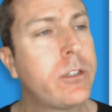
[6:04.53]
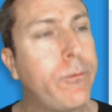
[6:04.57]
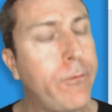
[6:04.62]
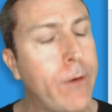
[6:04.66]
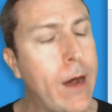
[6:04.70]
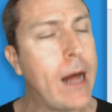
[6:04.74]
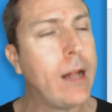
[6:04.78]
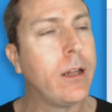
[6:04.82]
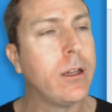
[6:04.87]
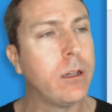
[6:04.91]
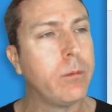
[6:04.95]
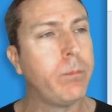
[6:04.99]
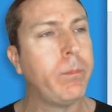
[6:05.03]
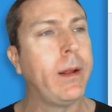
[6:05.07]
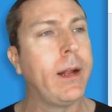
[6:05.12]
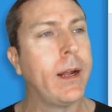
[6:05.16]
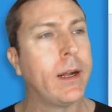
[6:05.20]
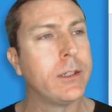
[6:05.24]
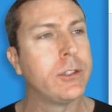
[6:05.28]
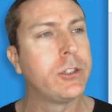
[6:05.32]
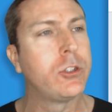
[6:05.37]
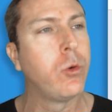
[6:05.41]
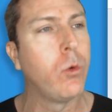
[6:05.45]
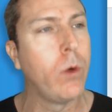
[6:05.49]
followed me
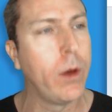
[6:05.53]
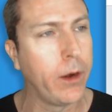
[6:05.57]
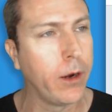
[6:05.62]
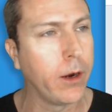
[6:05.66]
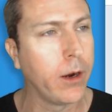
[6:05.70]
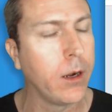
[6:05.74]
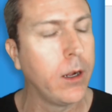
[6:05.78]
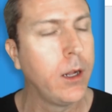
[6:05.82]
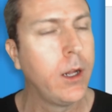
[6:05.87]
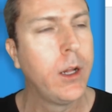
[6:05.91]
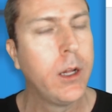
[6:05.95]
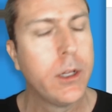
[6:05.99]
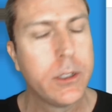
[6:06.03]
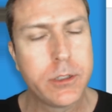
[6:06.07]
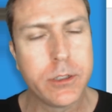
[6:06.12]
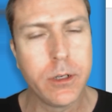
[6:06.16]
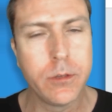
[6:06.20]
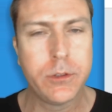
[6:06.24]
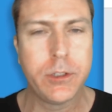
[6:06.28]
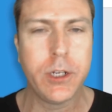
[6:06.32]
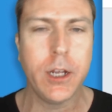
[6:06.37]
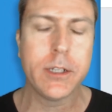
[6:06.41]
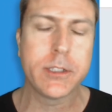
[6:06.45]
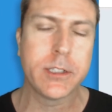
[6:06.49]
on Twitter. So
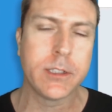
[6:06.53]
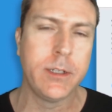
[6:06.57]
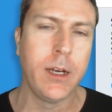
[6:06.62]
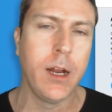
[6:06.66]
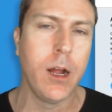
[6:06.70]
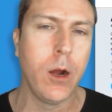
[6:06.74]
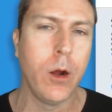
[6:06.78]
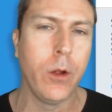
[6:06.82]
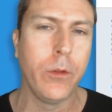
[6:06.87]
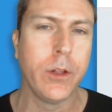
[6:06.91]
just know